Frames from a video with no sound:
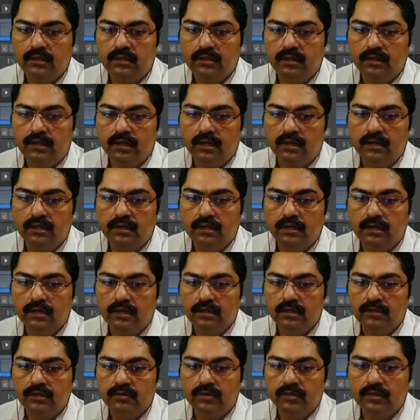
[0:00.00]
Color are
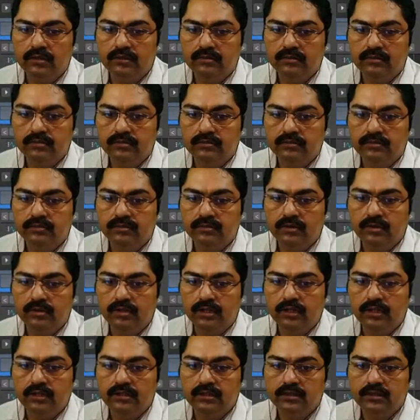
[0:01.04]
given for it.